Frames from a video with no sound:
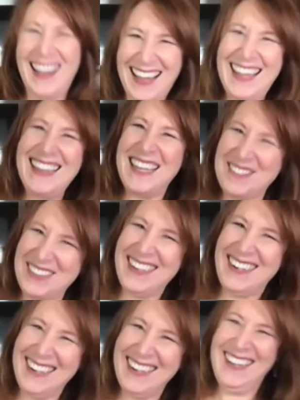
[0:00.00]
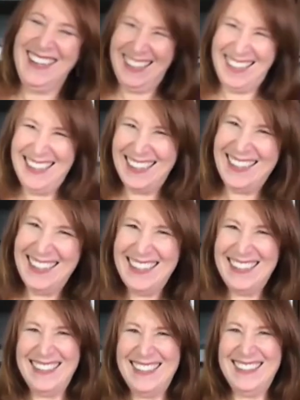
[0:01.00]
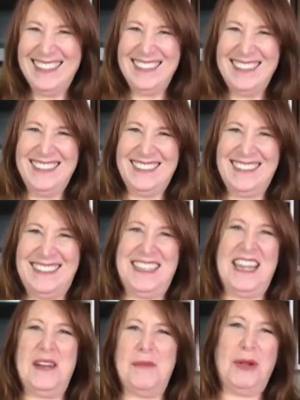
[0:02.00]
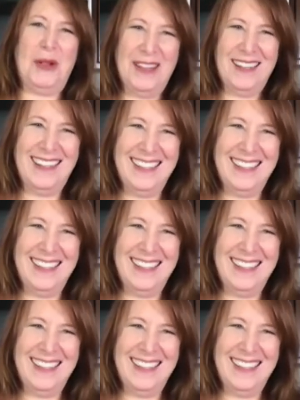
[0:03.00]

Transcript: I love it. So it, it, it's, it's sustainable.